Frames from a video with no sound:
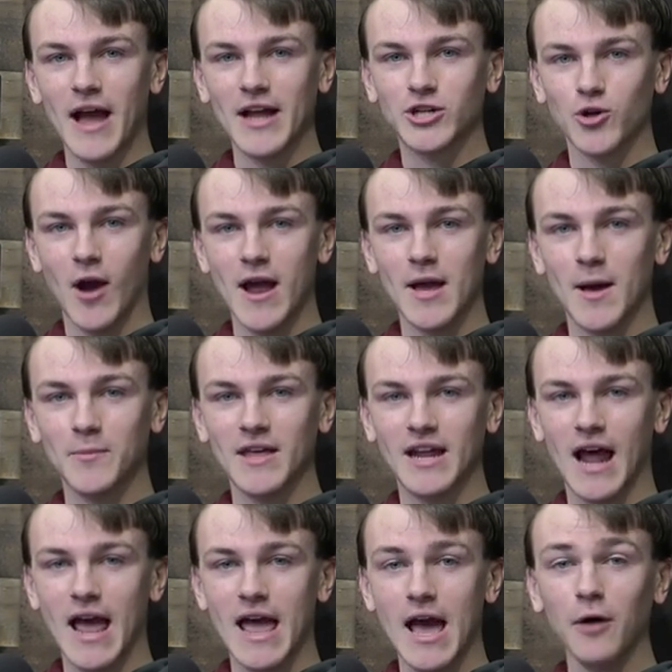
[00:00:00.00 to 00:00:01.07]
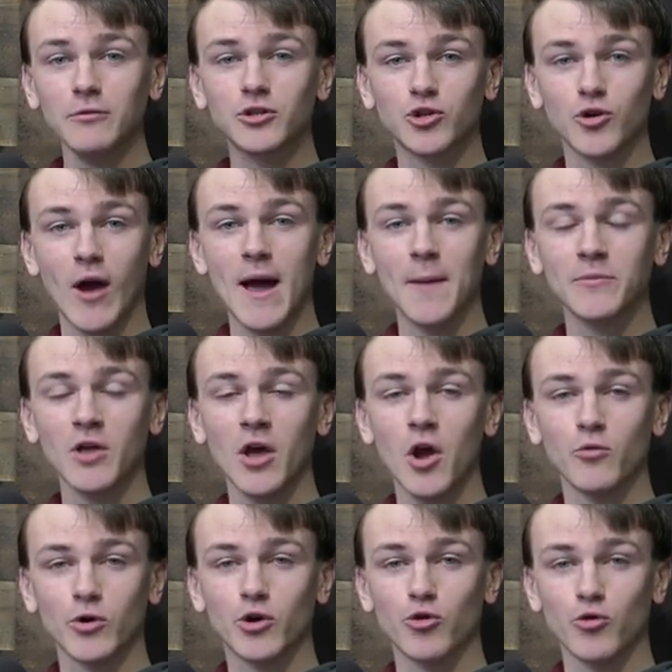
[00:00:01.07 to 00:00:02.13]
Triumph N I L. Triumph,
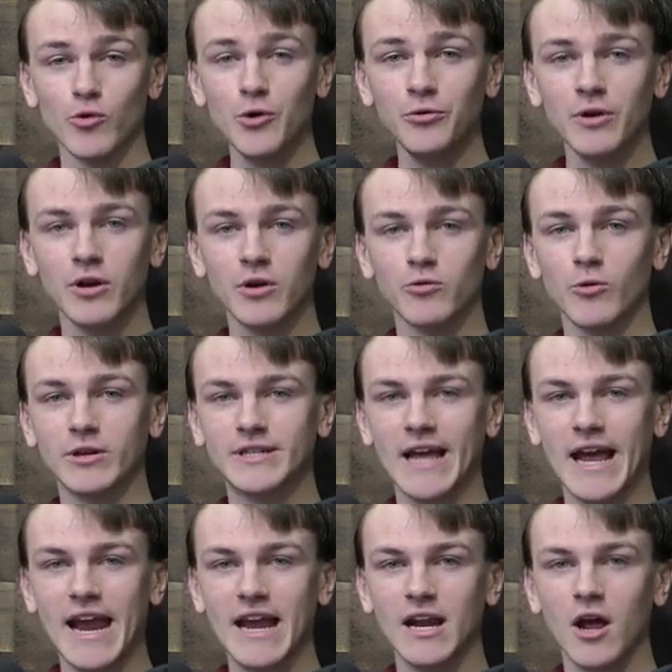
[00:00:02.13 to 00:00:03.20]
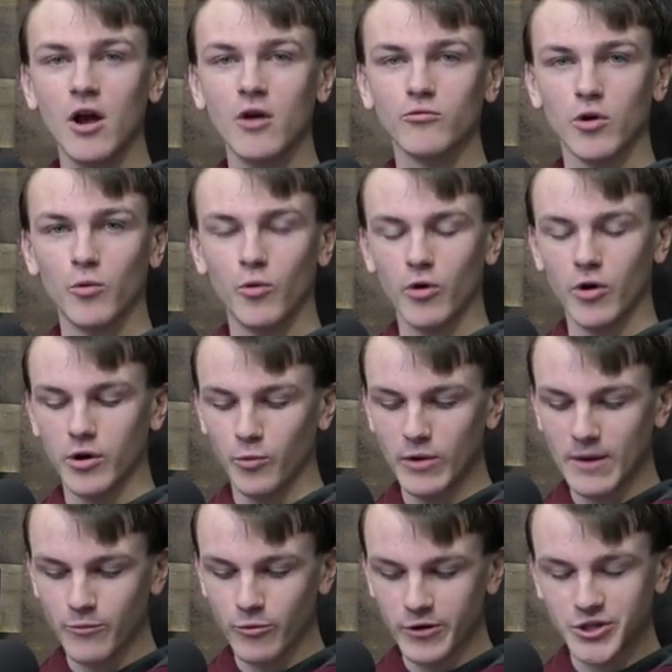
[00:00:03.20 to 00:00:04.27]
recruit, retain, reward. We
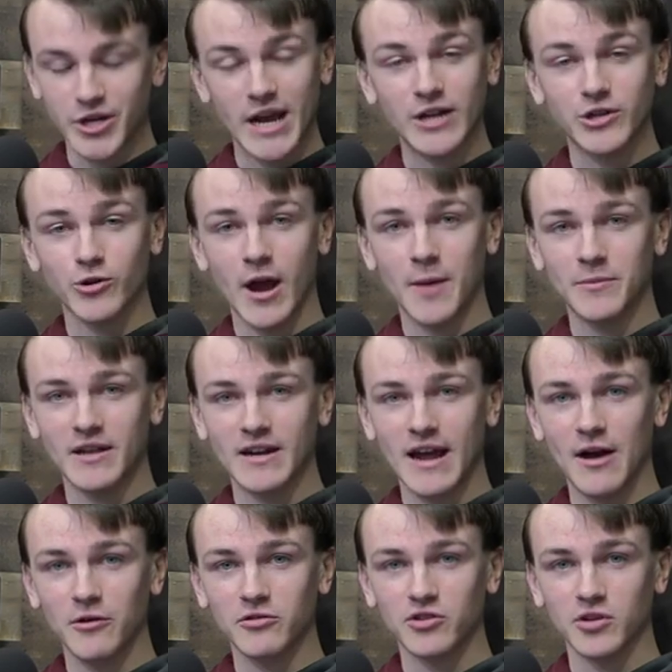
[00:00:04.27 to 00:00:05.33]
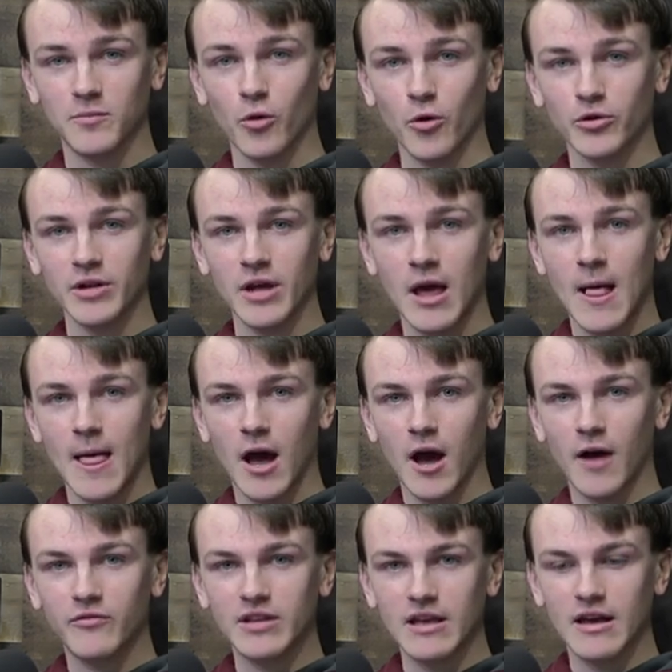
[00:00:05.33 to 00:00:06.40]
appreciate Triumph N I L's support
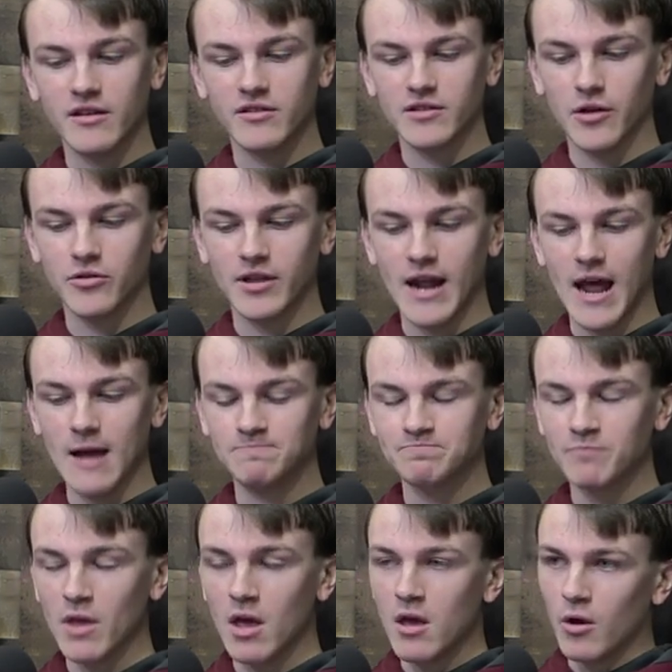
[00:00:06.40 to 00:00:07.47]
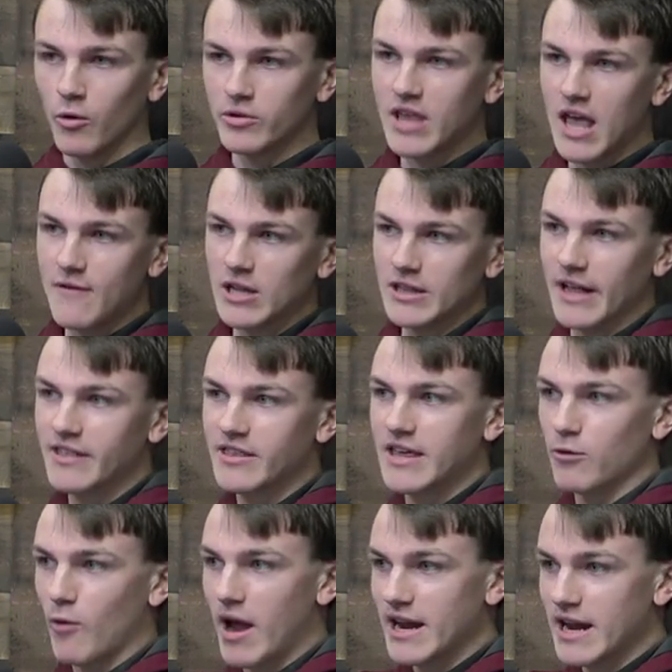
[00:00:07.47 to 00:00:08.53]
of T S L Today. Well, David, let's
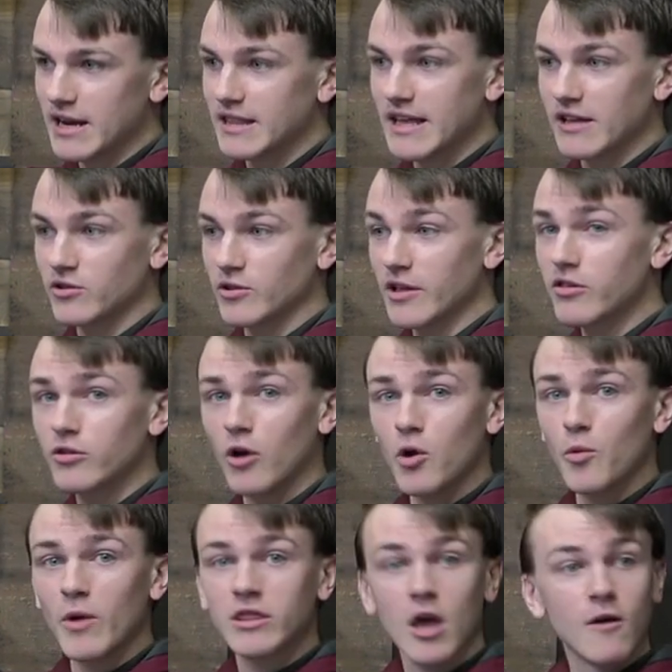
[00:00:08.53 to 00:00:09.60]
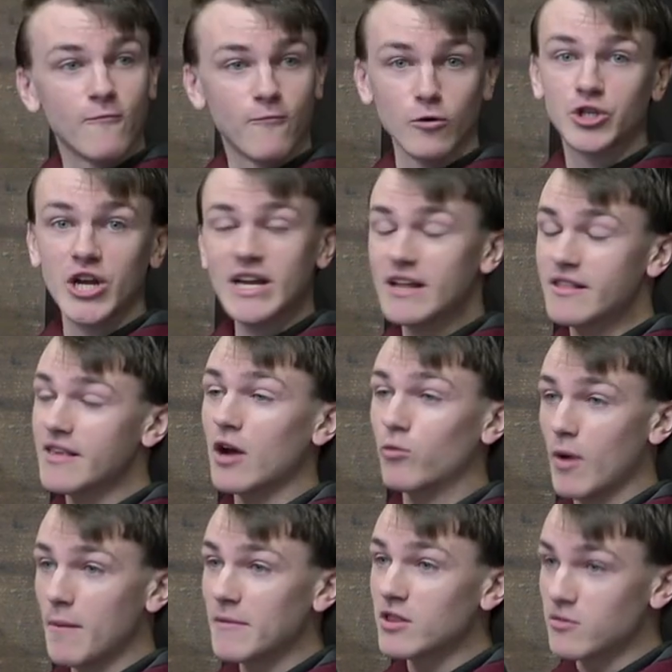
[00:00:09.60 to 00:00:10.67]
get right into things. Let's start with Virginia Tech
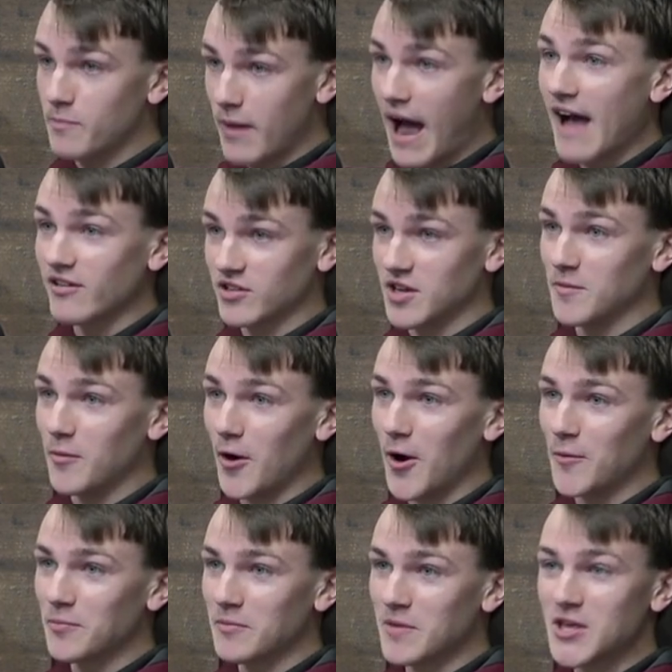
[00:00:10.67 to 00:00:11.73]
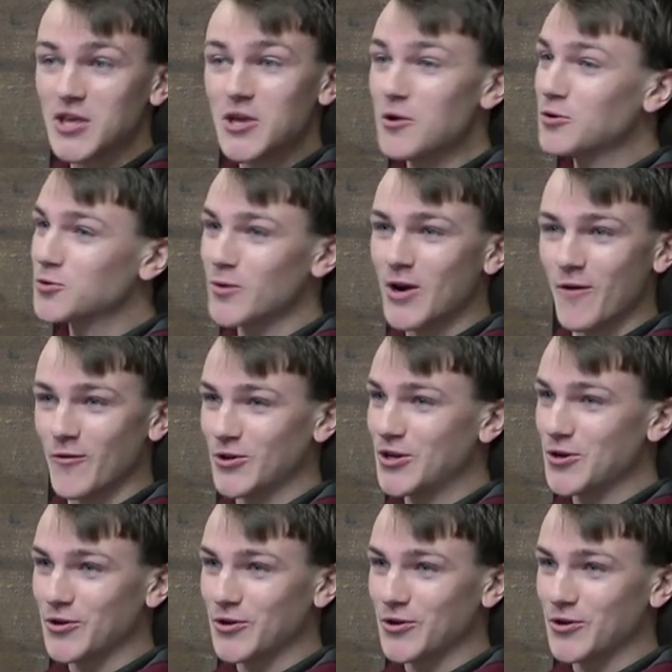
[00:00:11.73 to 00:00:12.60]
women's basketball. Huge win over Duke